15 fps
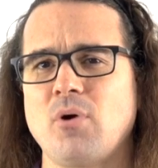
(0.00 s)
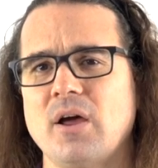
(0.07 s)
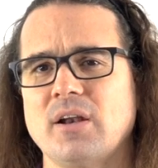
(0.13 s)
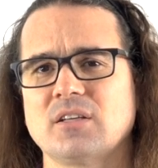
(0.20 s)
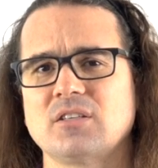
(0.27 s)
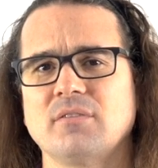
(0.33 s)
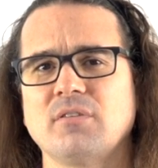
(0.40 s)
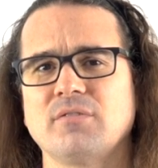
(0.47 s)

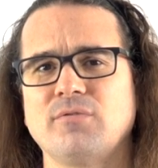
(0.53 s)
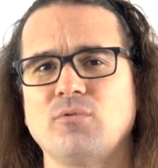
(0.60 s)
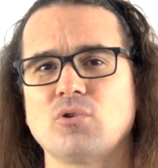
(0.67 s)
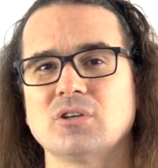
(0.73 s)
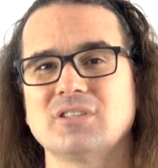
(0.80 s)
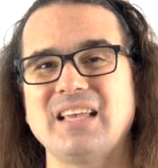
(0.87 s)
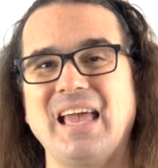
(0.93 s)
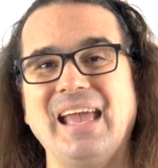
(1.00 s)
product of the
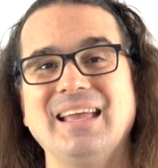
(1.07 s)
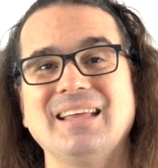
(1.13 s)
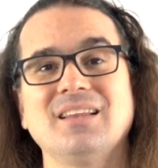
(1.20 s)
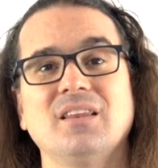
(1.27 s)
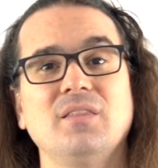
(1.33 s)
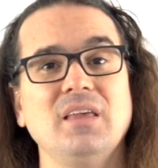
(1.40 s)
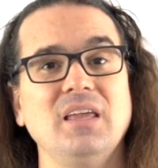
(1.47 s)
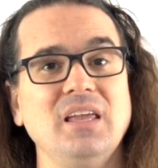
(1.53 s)
force
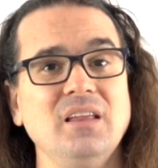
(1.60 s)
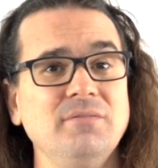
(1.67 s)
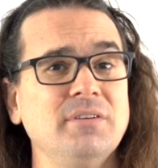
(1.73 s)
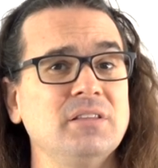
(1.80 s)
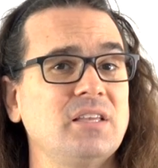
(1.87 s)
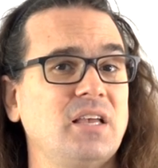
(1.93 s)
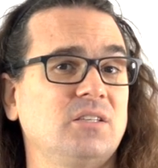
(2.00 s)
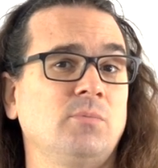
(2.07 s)
and the
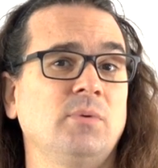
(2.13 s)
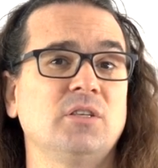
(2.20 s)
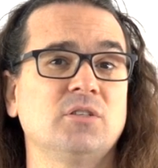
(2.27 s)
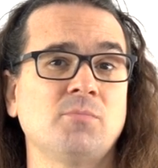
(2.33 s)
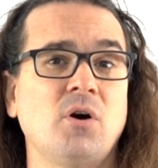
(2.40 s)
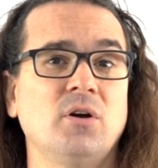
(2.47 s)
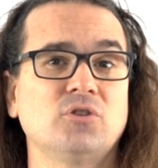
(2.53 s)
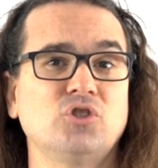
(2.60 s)
infinitesimally
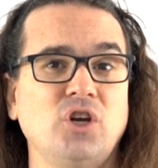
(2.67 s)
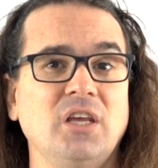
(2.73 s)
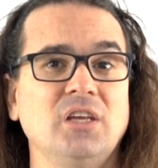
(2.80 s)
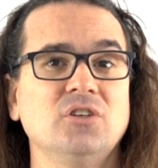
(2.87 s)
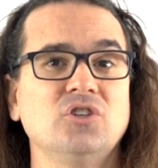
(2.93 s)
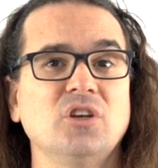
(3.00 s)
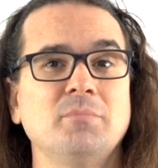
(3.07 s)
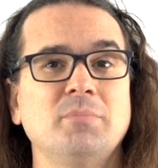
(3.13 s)
small
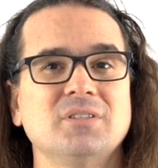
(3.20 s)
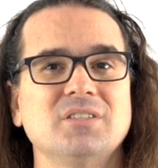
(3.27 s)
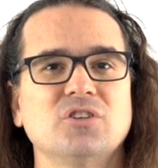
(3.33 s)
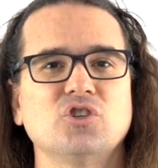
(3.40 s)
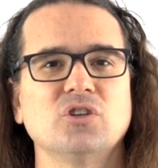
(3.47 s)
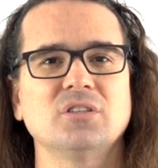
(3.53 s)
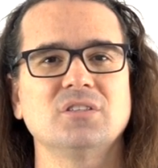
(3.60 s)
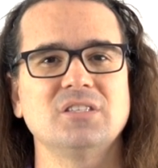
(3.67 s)
change in
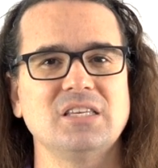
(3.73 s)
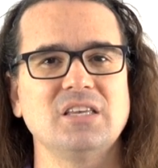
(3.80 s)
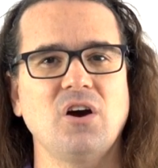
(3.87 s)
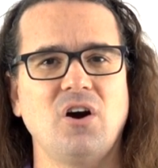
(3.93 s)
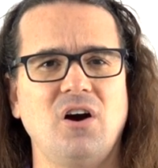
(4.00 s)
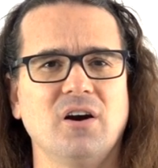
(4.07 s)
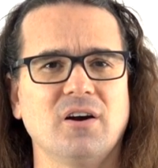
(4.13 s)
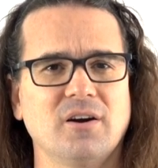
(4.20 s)
position
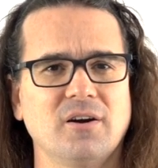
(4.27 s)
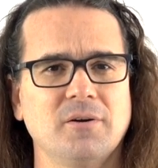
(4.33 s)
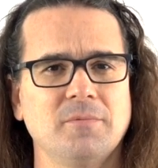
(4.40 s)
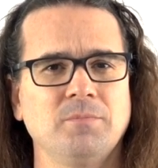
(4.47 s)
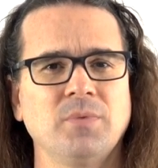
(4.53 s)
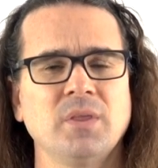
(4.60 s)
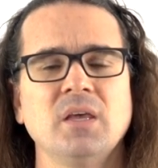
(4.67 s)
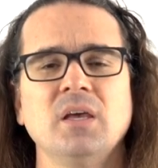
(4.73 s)
dr.
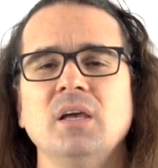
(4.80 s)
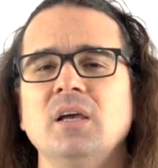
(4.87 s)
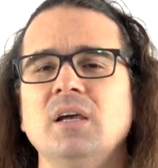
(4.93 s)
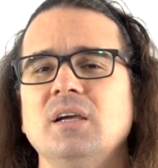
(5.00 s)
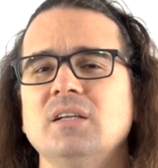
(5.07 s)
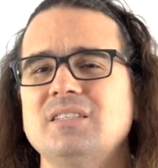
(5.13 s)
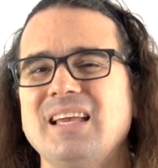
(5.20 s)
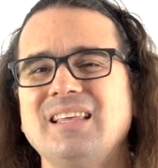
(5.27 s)

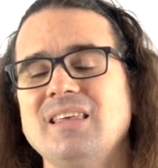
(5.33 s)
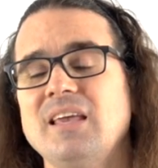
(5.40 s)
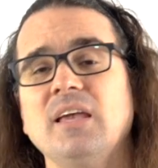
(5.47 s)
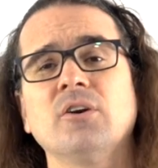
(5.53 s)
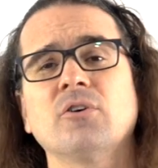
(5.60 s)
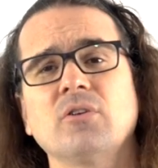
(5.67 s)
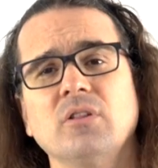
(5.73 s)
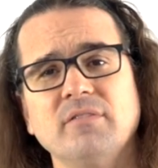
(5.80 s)
Take the
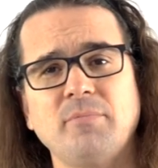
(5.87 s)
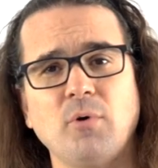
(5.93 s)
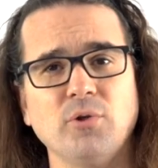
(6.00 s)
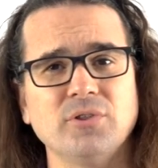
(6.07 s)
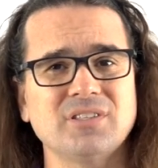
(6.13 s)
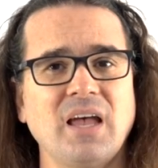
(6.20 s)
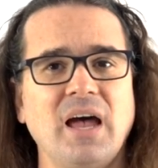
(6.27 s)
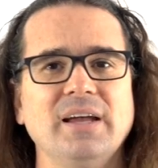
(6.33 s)
integral of
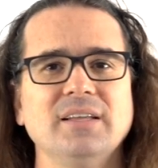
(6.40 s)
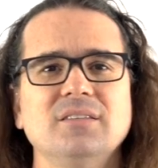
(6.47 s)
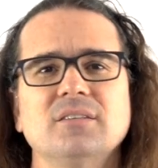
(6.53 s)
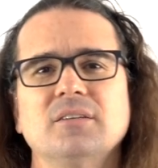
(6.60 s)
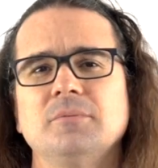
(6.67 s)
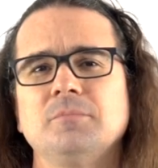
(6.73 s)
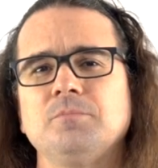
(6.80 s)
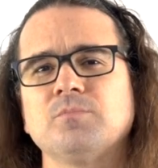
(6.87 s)
both
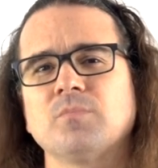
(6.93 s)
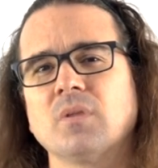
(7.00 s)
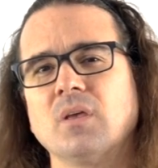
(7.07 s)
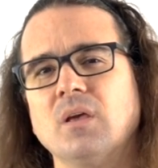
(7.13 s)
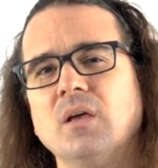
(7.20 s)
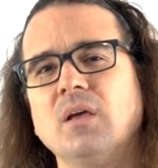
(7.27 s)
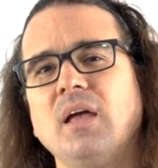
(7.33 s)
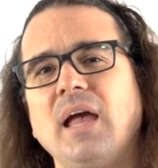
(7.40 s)
sides,
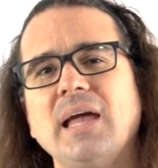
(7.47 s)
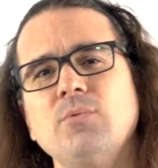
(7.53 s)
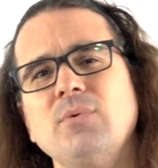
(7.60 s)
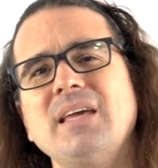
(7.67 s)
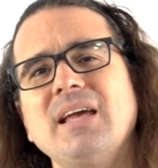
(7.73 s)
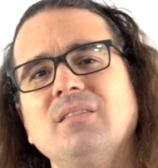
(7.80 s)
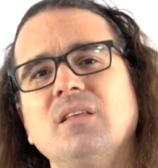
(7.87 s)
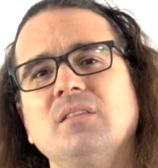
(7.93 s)
and we
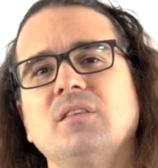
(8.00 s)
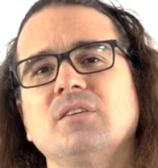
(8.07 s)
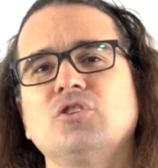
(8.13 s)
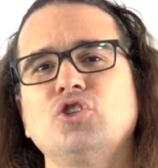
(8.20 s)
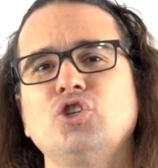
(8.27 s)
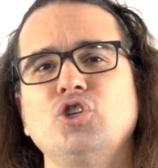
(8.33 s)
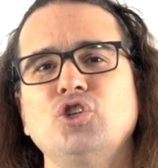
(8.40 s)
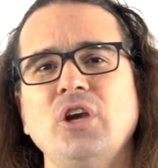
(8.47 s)
get that the
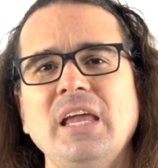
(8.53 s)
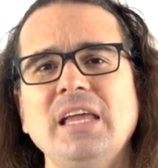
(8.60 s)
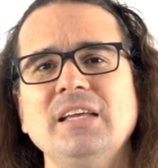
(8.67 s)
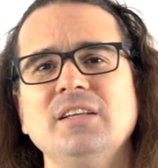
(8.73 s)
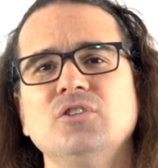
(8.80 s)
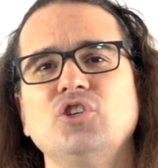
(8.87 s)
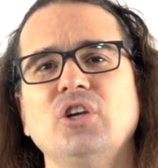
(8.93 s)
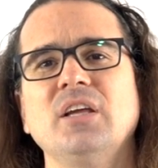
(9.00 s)

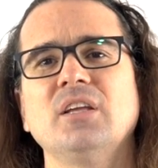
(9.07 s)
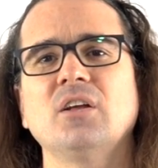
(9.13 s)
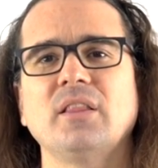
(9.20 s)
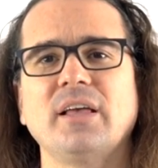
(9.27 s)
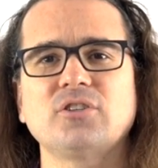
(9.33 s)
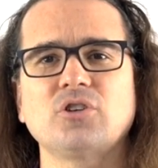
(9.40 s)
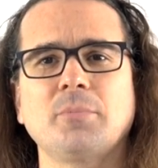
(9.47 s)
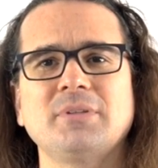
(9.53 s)
change in
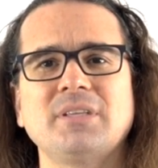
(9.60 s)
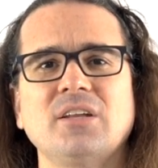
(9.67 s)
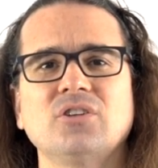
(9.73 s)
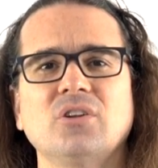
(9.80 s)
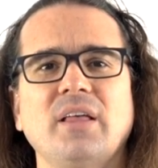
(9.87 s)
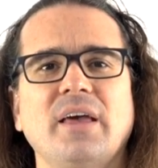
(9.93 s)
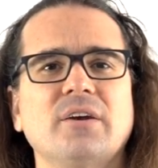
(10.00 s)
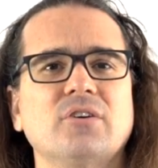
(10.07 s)
electric
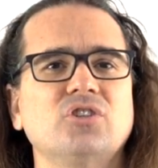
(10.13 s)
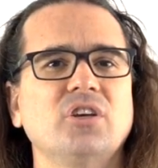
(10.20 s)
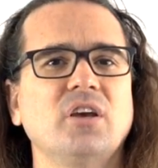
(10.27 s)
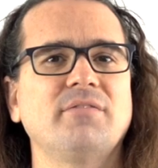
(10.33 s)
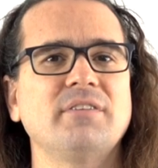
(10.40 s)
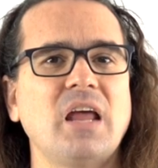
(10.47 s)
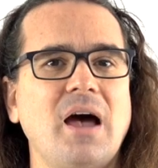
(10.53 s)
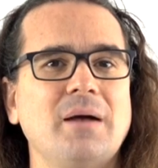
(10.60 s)
potential energy
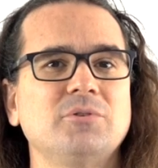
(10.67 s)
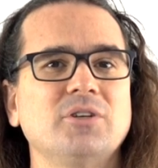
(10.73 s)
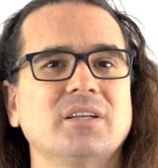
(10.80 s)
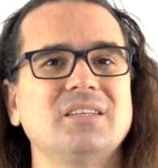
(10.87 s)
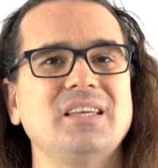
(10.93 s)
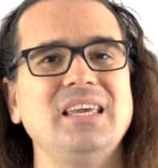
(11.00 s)
of an object